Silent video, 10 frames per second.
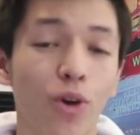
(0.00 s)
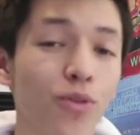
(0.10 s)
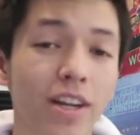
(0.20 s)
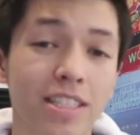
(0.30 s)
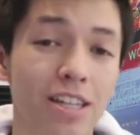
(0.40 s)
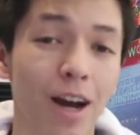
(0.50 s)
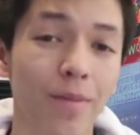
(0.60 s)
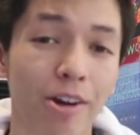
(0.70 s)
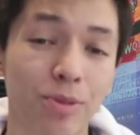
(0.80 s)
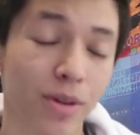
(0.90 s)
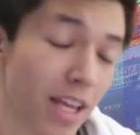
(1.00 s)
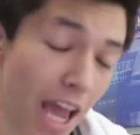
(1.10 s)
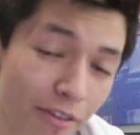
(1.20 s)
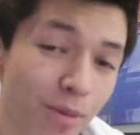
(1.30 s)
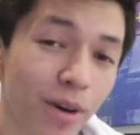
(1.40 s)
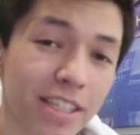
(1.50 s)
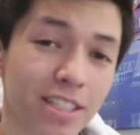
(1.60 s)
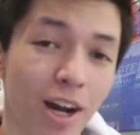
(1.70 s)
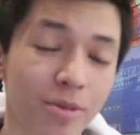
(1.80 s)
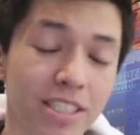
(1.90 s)
Don't forget to comment. I respond to
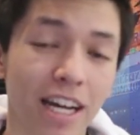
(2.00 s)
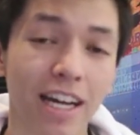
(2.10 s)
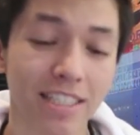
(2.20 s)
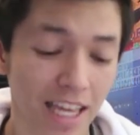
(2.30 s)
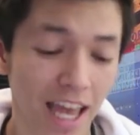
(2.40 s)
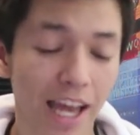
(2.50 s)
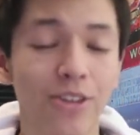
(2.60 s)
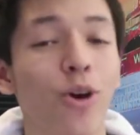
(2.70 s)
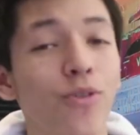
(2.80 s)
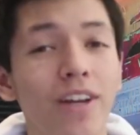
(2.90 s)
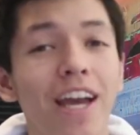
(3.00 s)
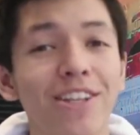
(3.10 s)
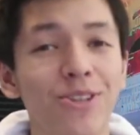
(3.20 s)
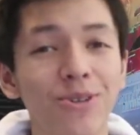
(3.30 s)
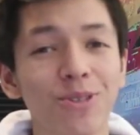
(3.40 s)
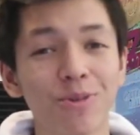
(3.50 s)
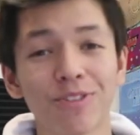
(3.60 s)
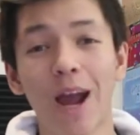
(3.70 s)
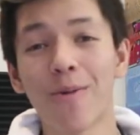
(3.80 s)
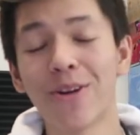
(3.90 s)
everybody's comments, guys, and don't forget to
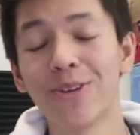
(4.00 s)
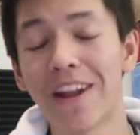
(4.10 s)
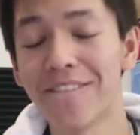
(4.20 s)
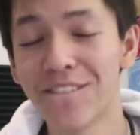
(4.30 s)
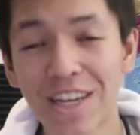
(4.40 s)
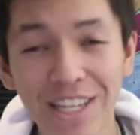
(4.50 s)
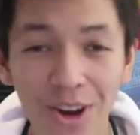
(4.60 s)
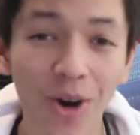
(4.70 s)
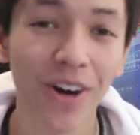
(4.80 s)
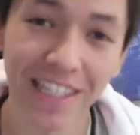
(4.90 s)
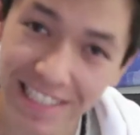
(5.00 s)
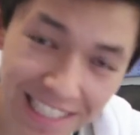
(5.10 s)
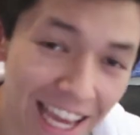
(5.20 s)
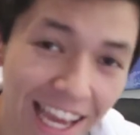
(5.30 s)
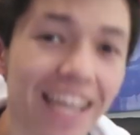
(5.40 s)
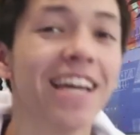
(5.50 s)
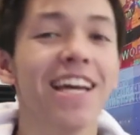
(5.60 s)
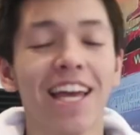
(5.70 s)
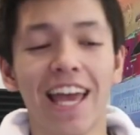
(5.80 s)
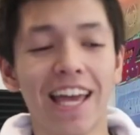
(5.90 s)
subscribe. We are doing a video a
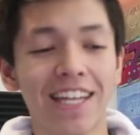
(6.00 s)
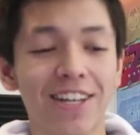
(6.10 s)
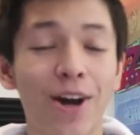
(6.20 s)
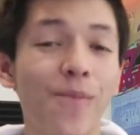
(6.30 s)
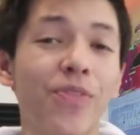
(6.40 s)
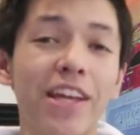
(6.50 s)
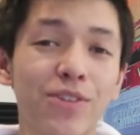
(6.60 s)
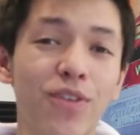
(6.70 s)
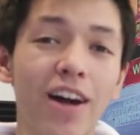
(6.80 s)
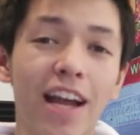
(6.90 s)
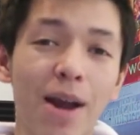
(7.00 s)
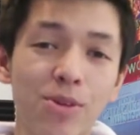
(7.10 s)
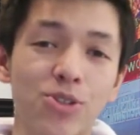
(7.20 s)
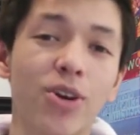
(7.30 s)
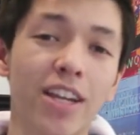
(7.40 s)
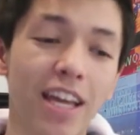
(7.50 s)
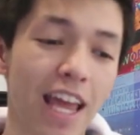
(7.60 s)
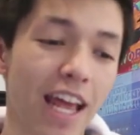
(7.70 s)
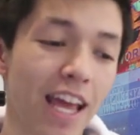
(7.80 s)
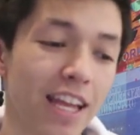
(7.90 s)
day, and it's fun. I'm enjoying
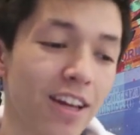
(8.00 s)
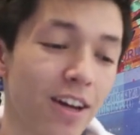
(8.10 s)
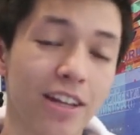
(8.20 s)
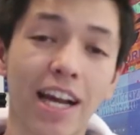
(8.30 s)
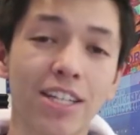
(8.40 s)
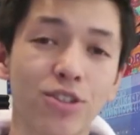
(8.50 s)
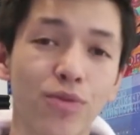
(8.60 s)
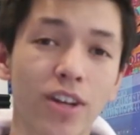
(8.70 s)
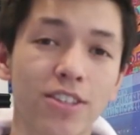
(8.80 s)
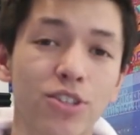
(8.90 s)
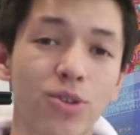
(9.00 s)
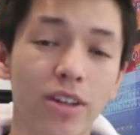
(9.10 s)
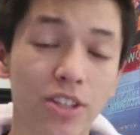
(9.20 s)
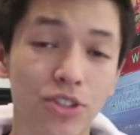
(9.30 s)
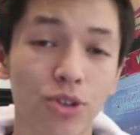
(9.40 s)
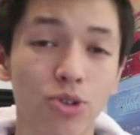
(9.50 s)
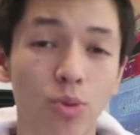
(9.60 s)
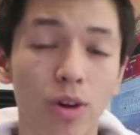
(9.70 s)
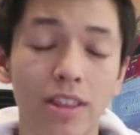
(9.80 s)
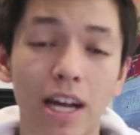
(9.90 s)
it. And guys, don't forget to join the 0
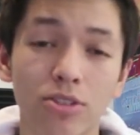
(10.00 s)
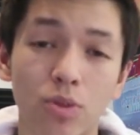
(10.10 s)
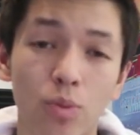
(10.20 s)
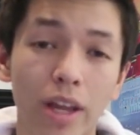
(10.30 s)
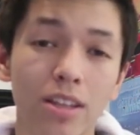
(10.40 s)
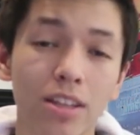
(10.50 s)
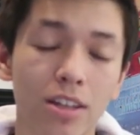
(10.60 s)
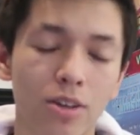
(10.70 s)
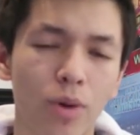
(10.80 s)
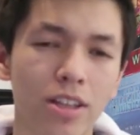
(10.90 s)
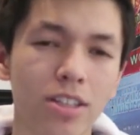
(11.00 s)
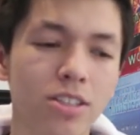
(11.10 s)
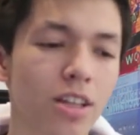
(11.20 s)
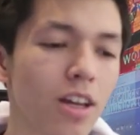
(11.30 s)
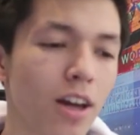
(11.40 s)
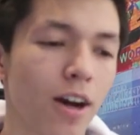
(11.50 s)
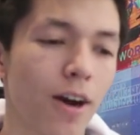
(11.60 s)
to 1,000 wait list.